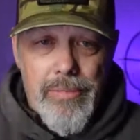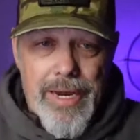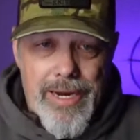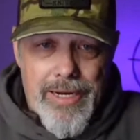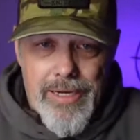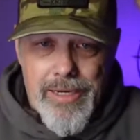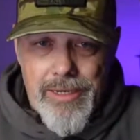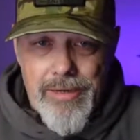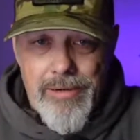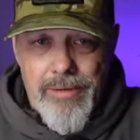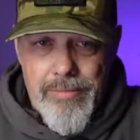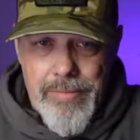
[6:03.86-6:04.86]
back
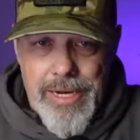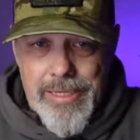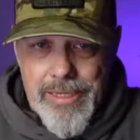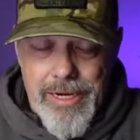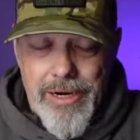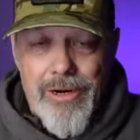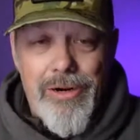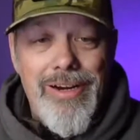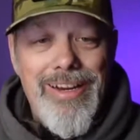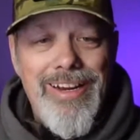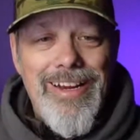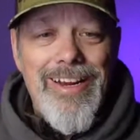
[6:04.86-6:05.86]
there.
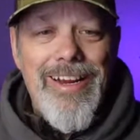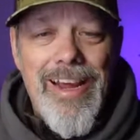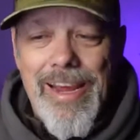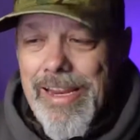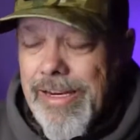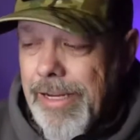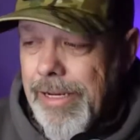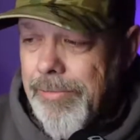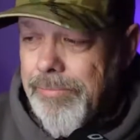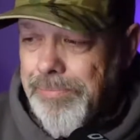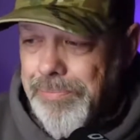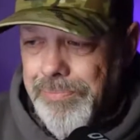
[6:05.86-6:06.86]
And
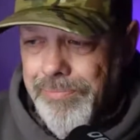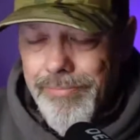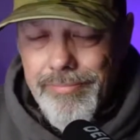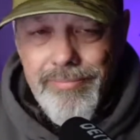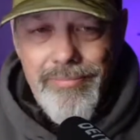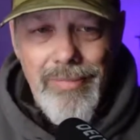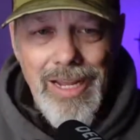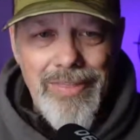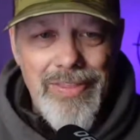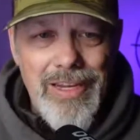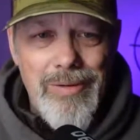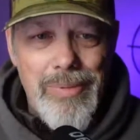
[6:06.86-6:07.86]
I
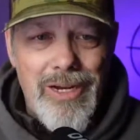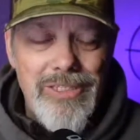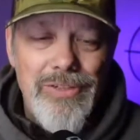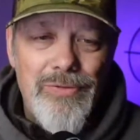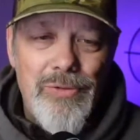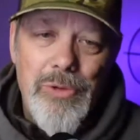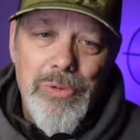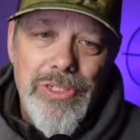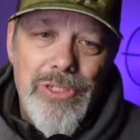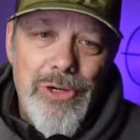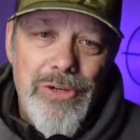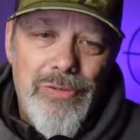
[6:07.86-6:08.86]
think a box of 4
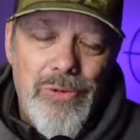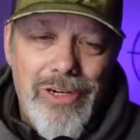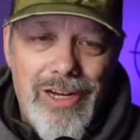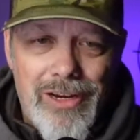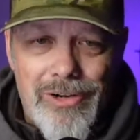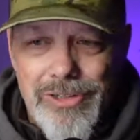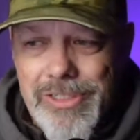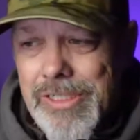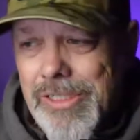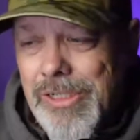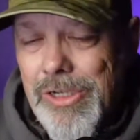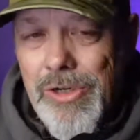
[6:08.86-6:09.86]
was $34.
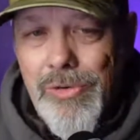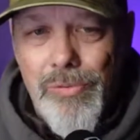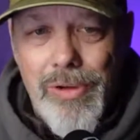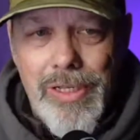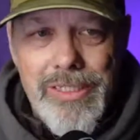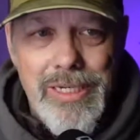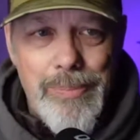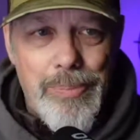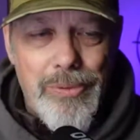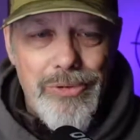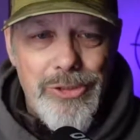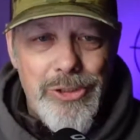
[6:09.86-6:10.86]
Really
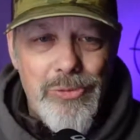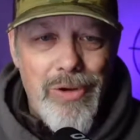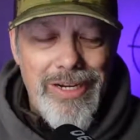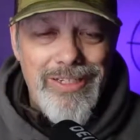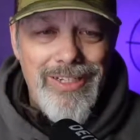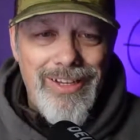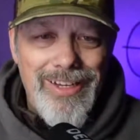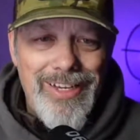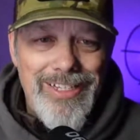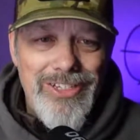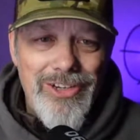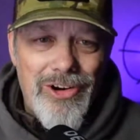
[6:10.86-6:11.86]
simple. Just wait till it
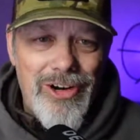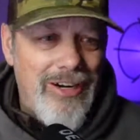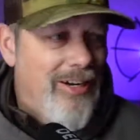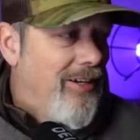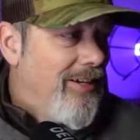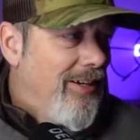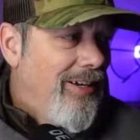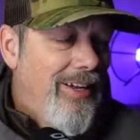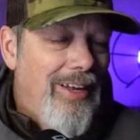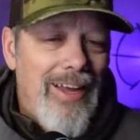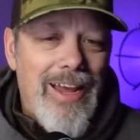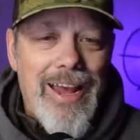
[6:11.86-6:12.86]
gets dark.
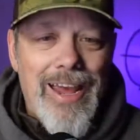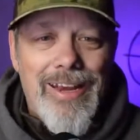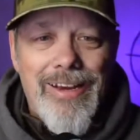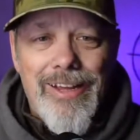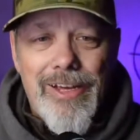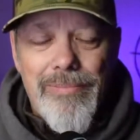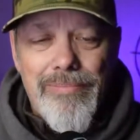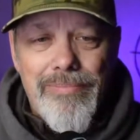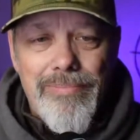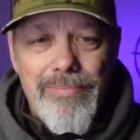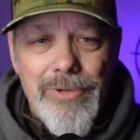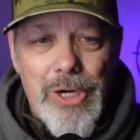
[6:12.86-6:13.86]
And,
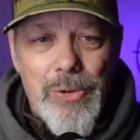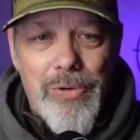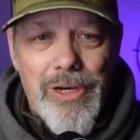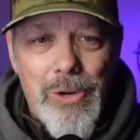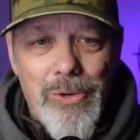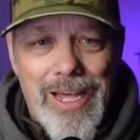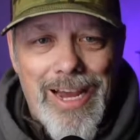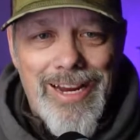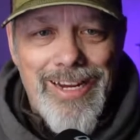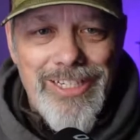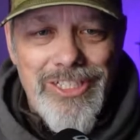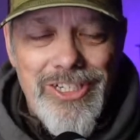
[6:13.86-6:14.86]
when no
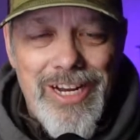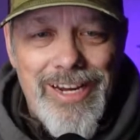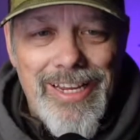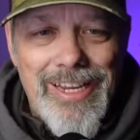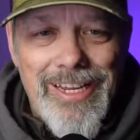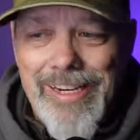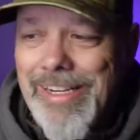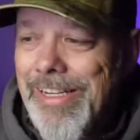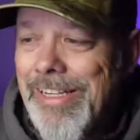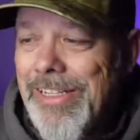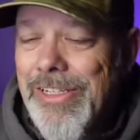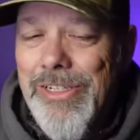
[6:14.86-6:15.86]
light is shining in
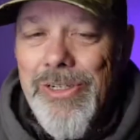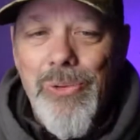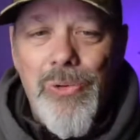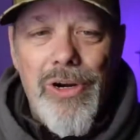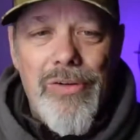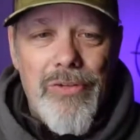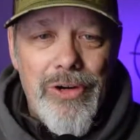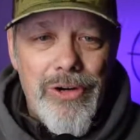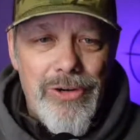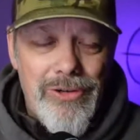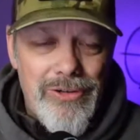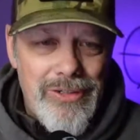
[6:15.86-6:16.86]
wherever
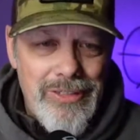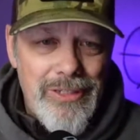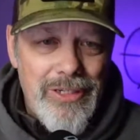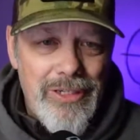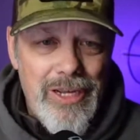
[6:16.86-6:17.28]
you're,